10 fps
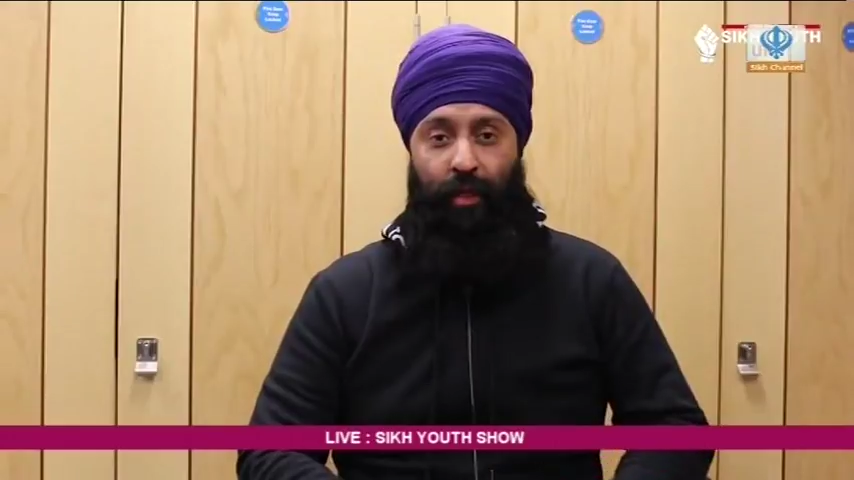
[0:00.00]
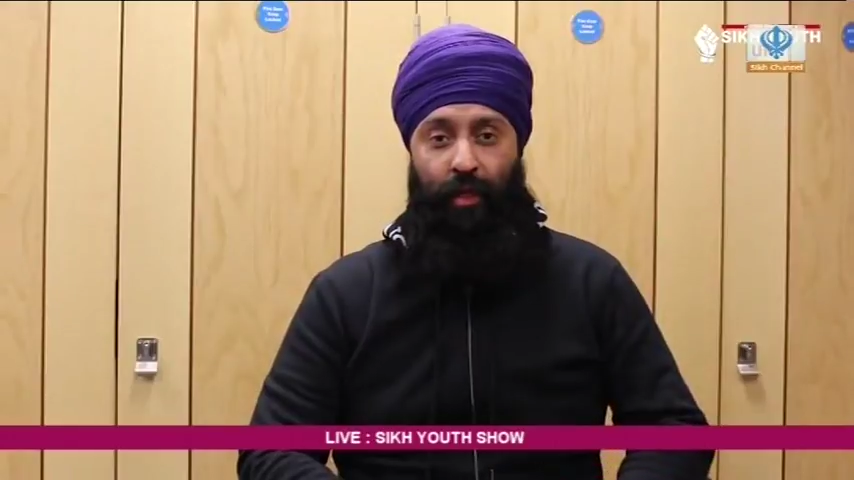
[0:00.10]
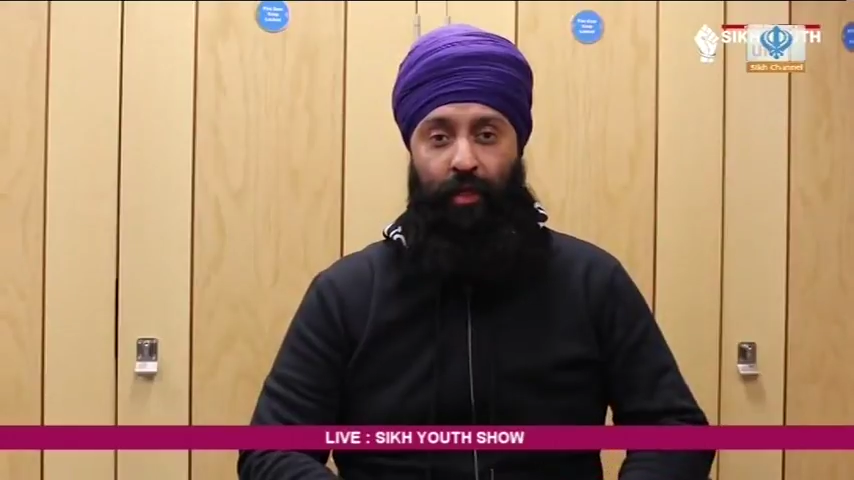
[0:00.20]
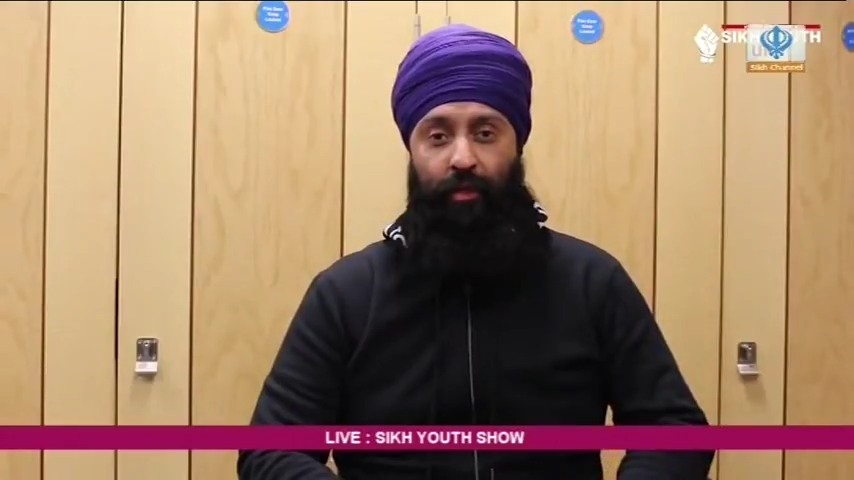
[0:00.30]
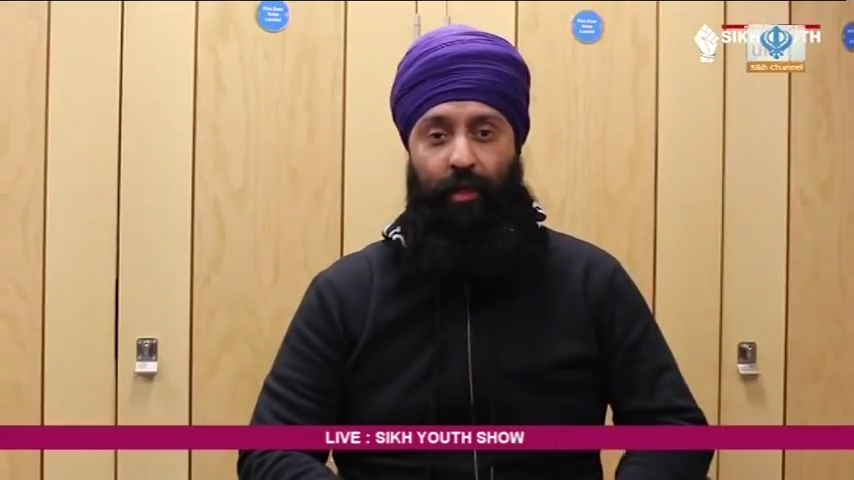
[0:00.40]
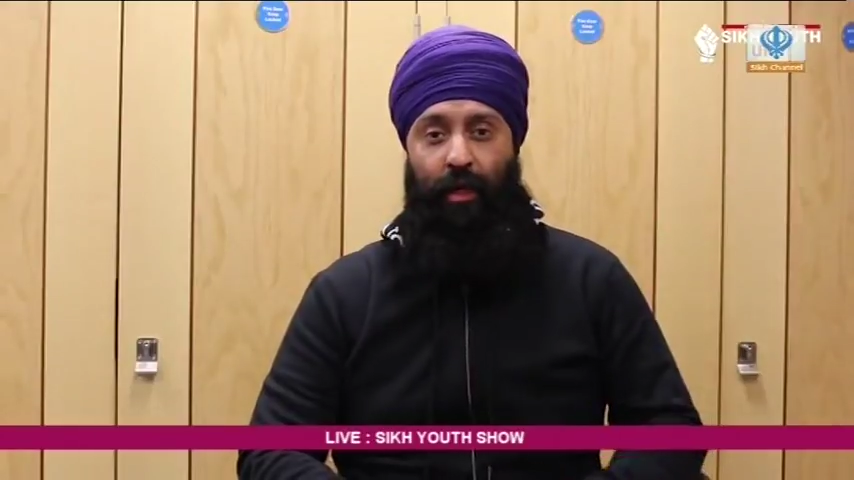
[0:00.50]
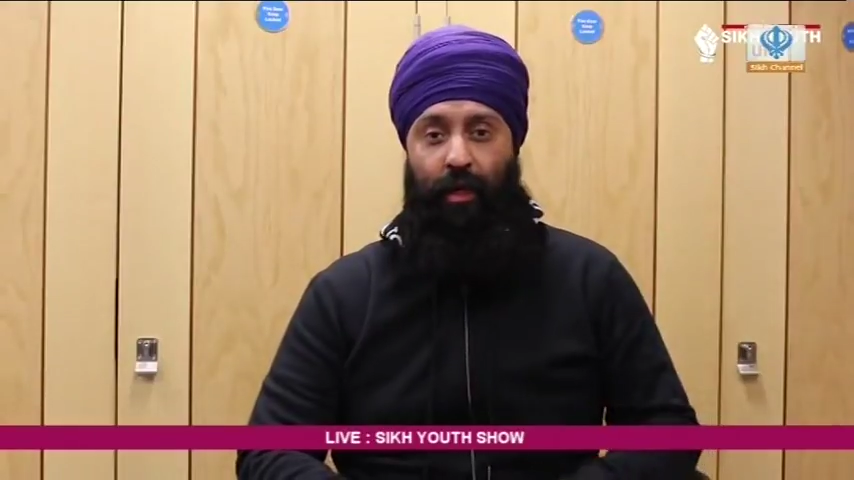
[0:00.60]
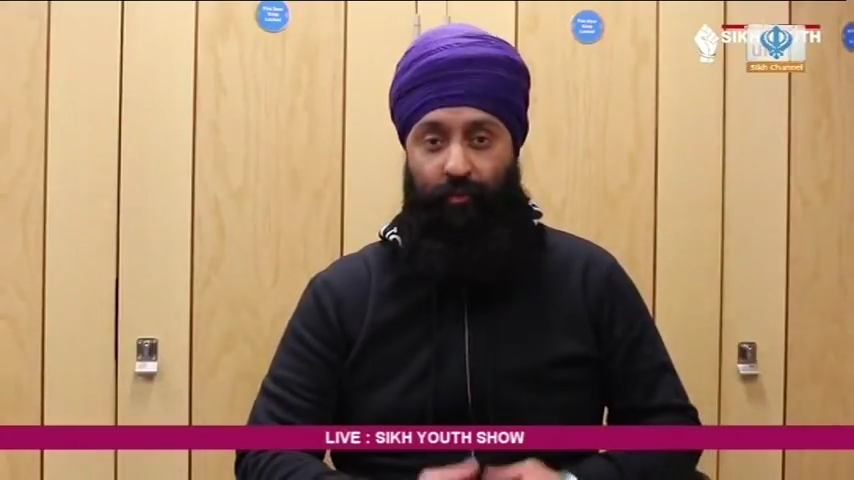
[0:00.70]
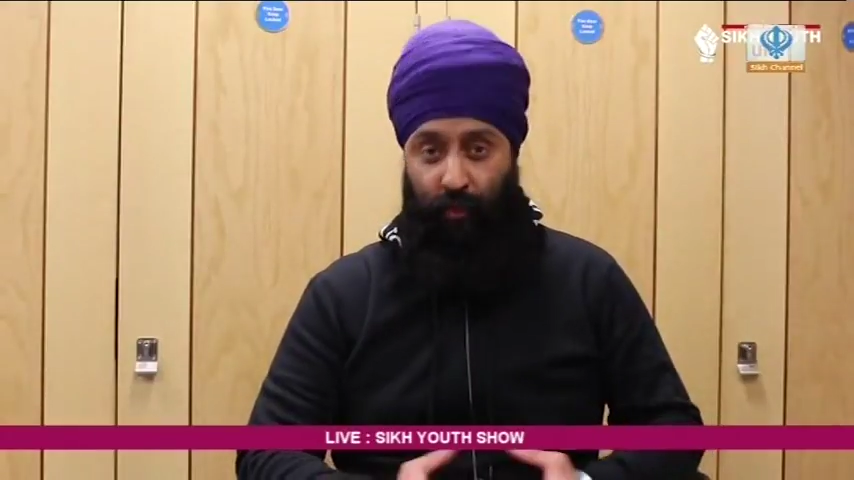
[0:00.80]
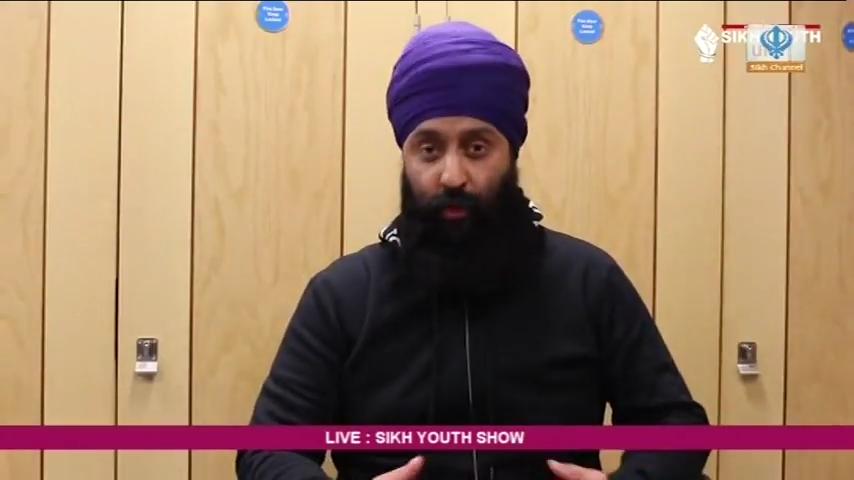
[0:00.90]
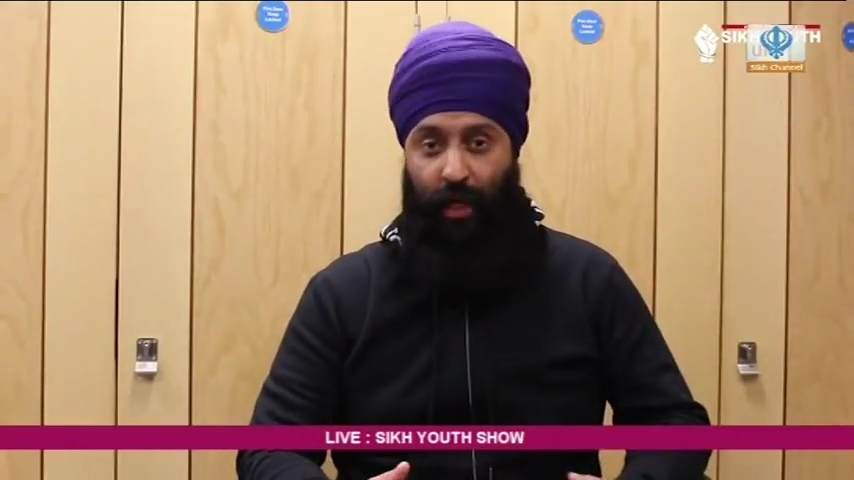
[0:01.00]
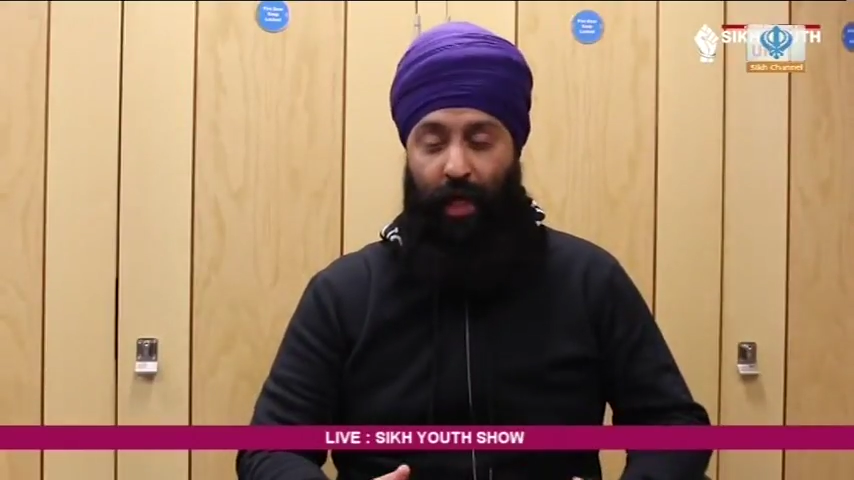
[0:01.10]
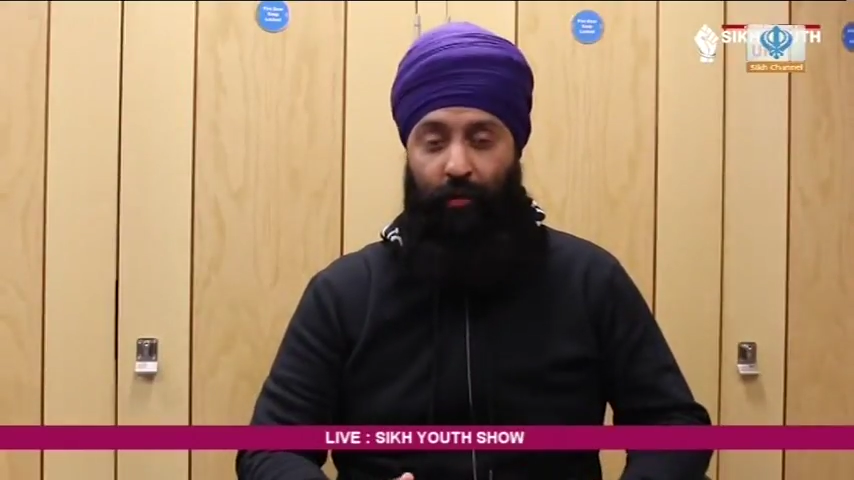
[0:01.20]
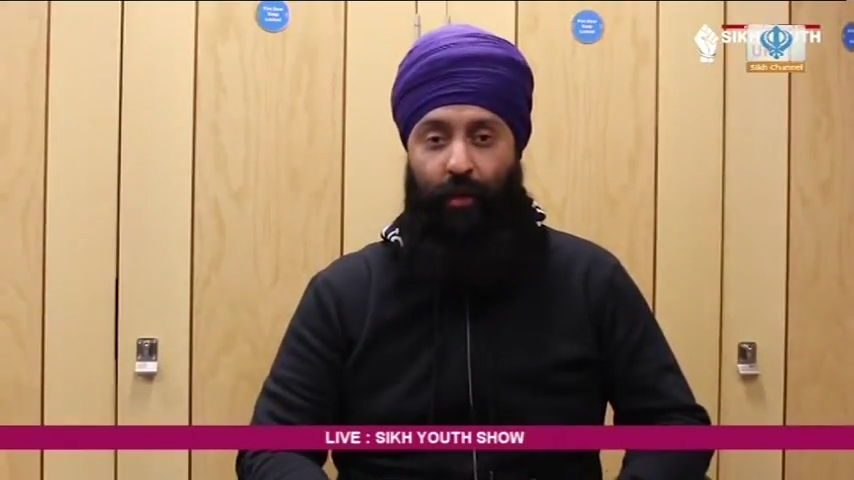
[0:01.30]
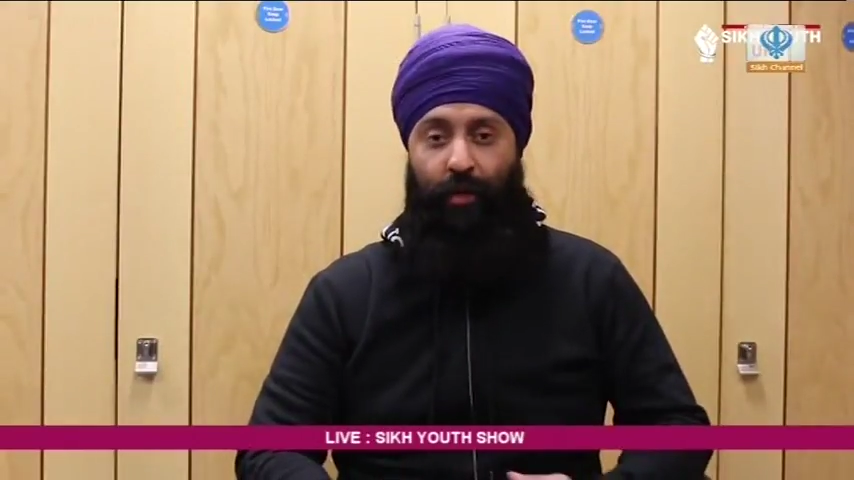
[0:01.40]
in the
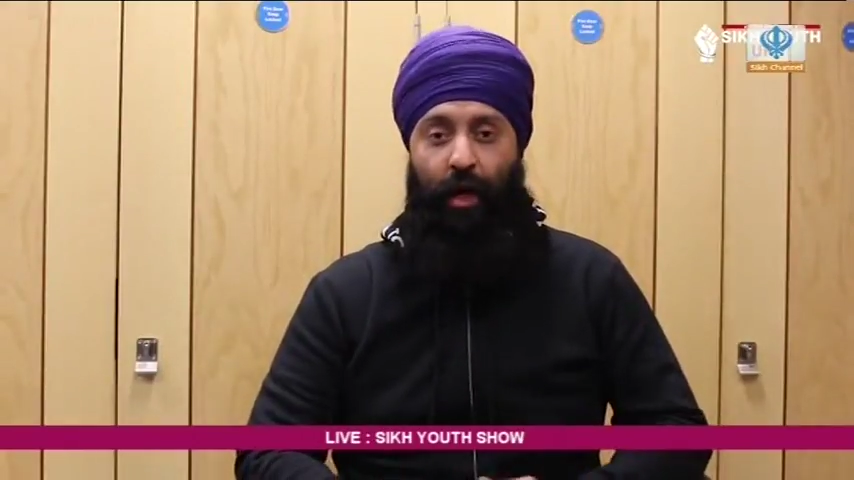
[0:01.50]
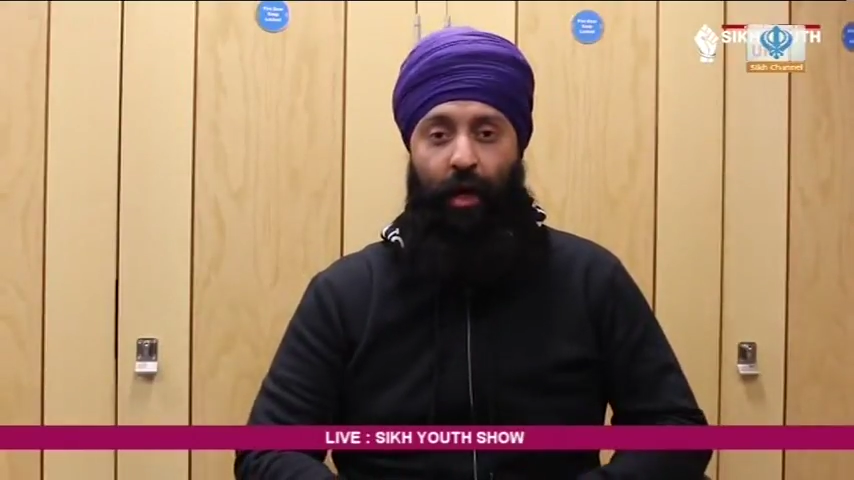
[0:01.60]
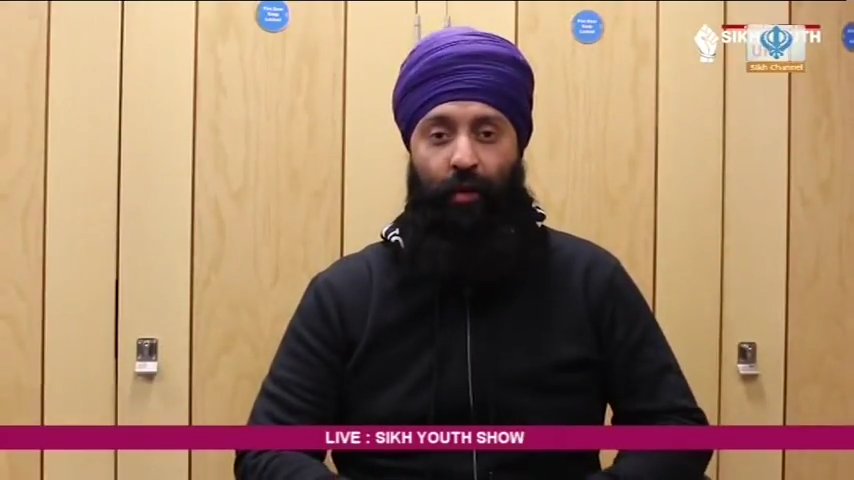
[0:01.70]
UK where we are,